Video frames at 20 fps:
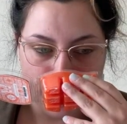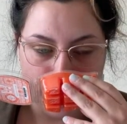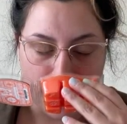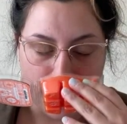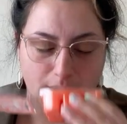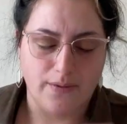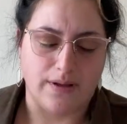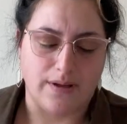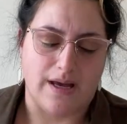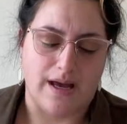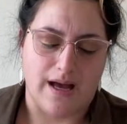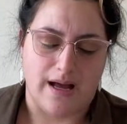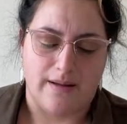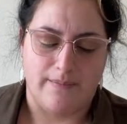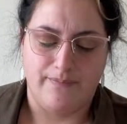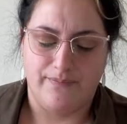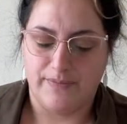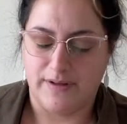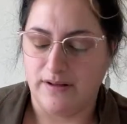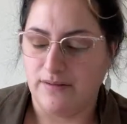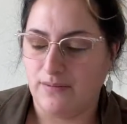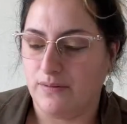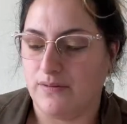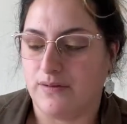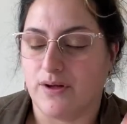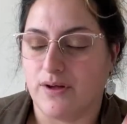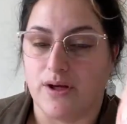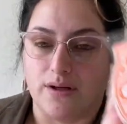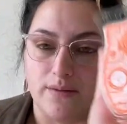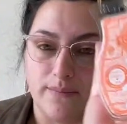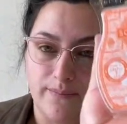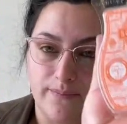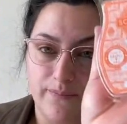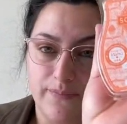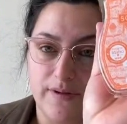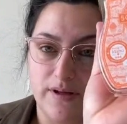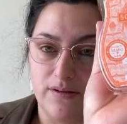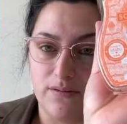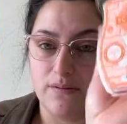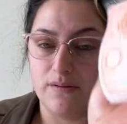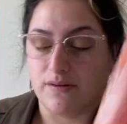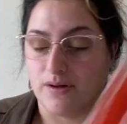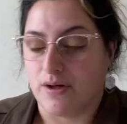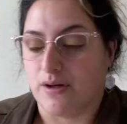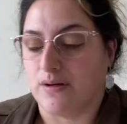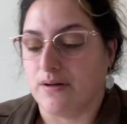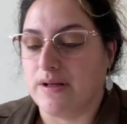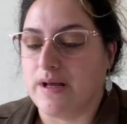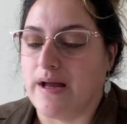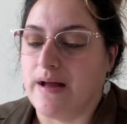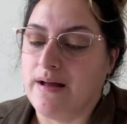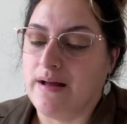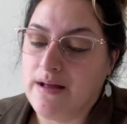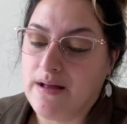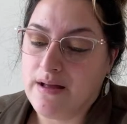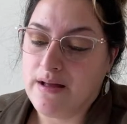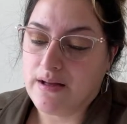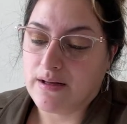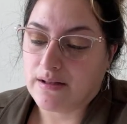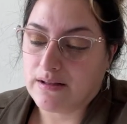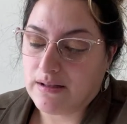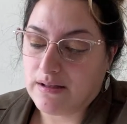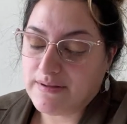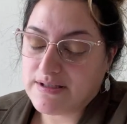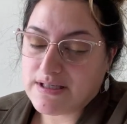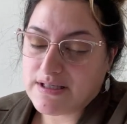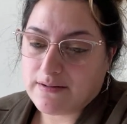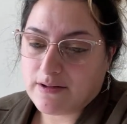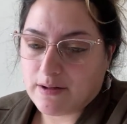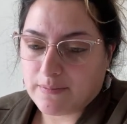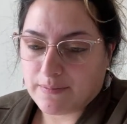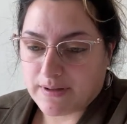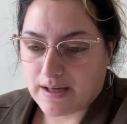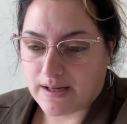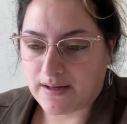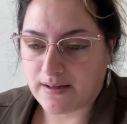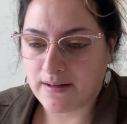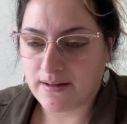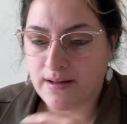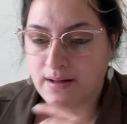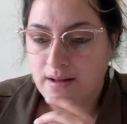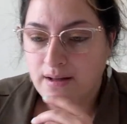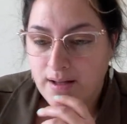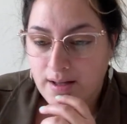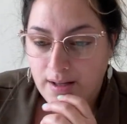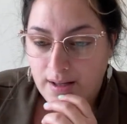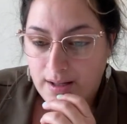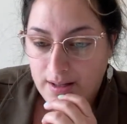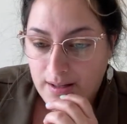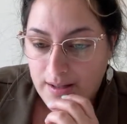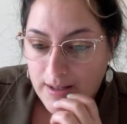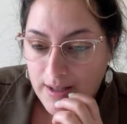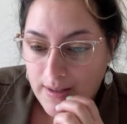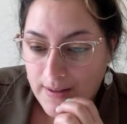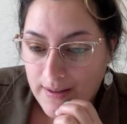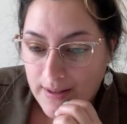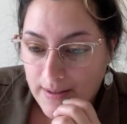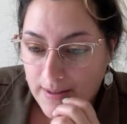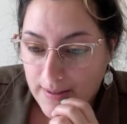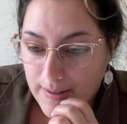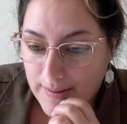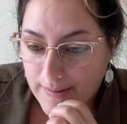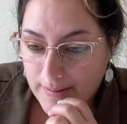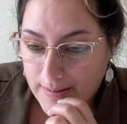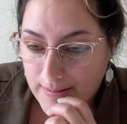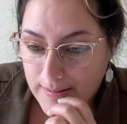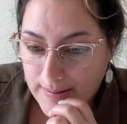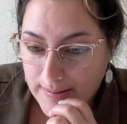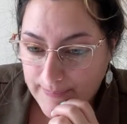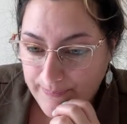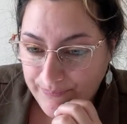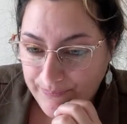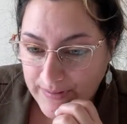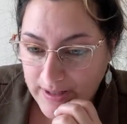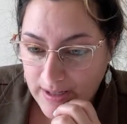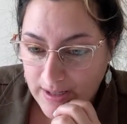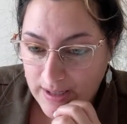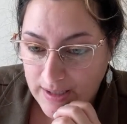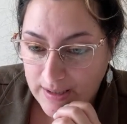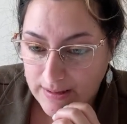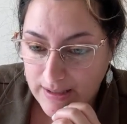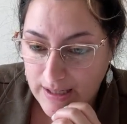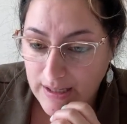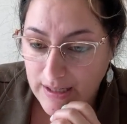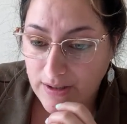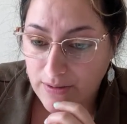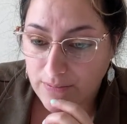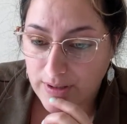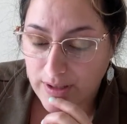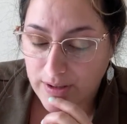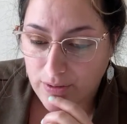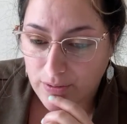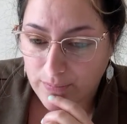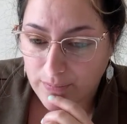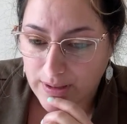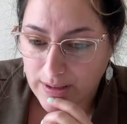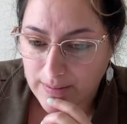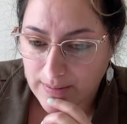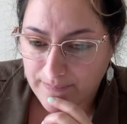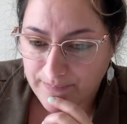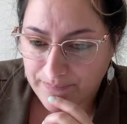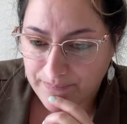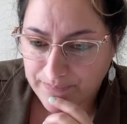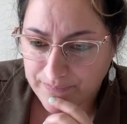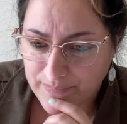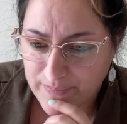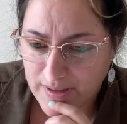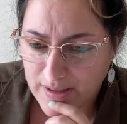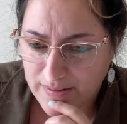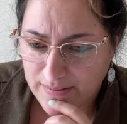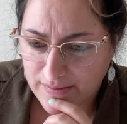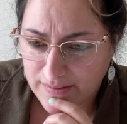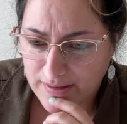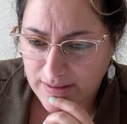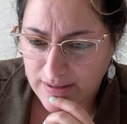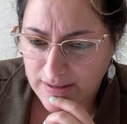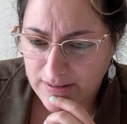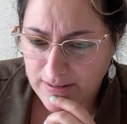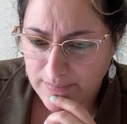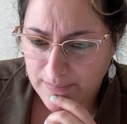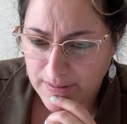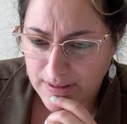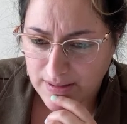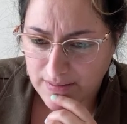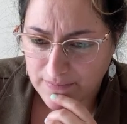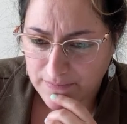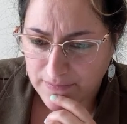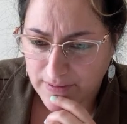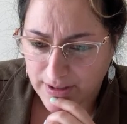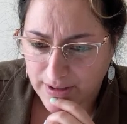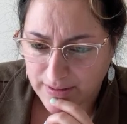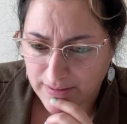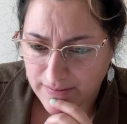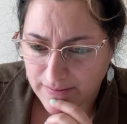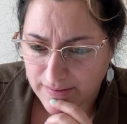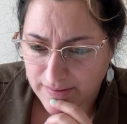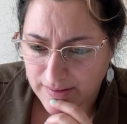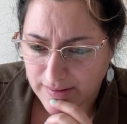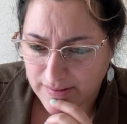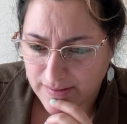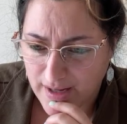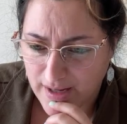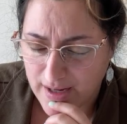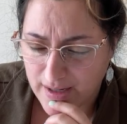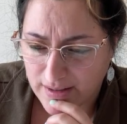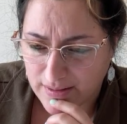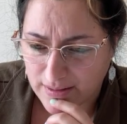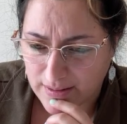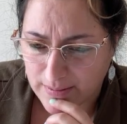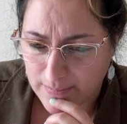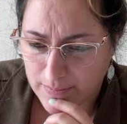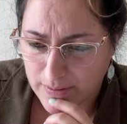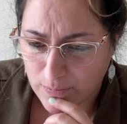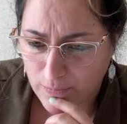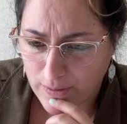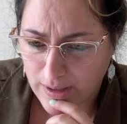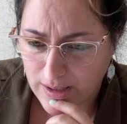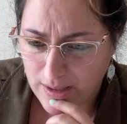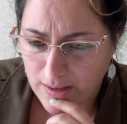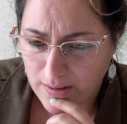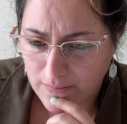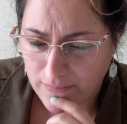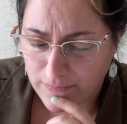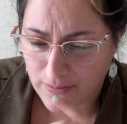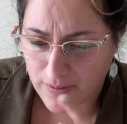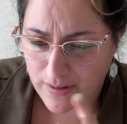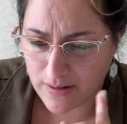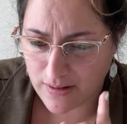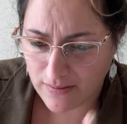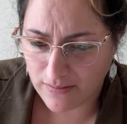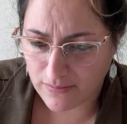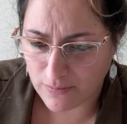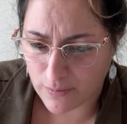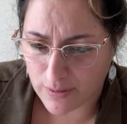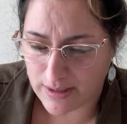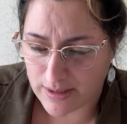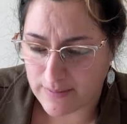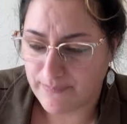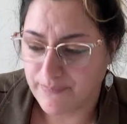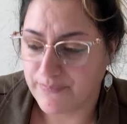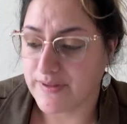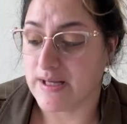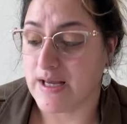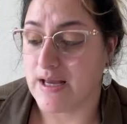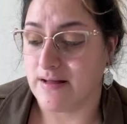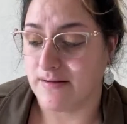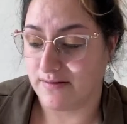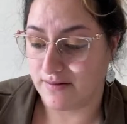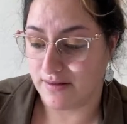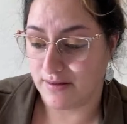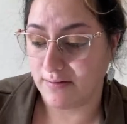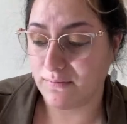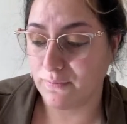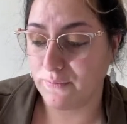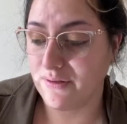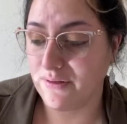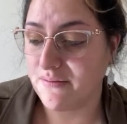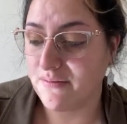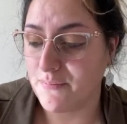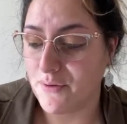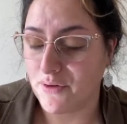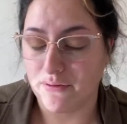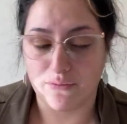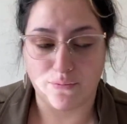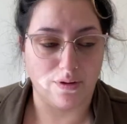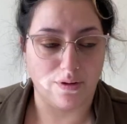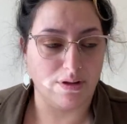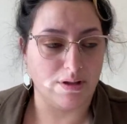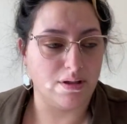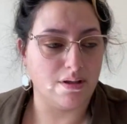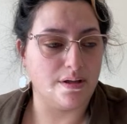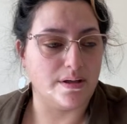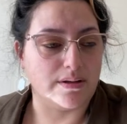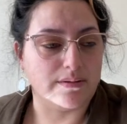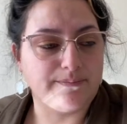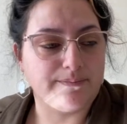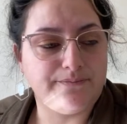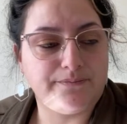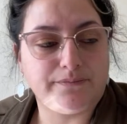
Oh, yeah. This one's good. This one's good, yeah. Clementine cupcake. Um, thank you, Naomi. Skinny dipping and farts. Exactly. Been waiting for this one. Yes, this one smells really good.